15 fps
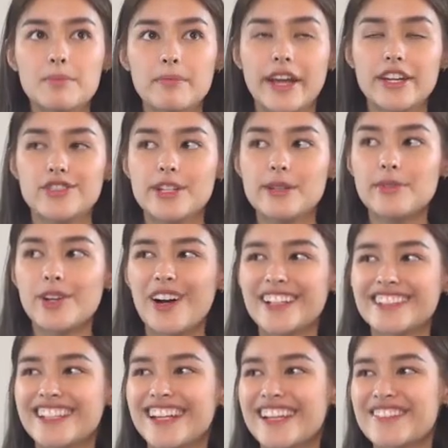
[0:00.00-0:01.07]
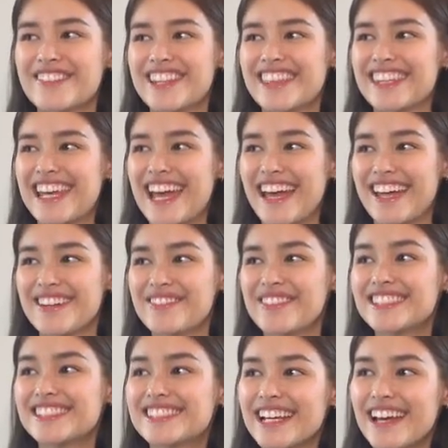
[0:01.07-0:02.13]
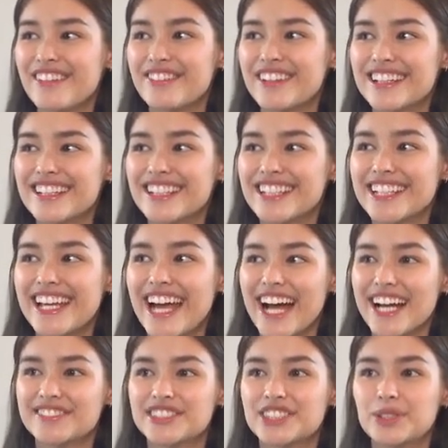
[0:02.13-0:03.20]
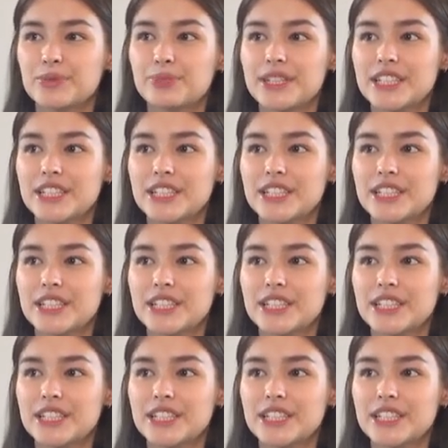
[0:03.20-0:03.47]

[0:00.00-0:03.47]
My dream content with Ken would definitely have to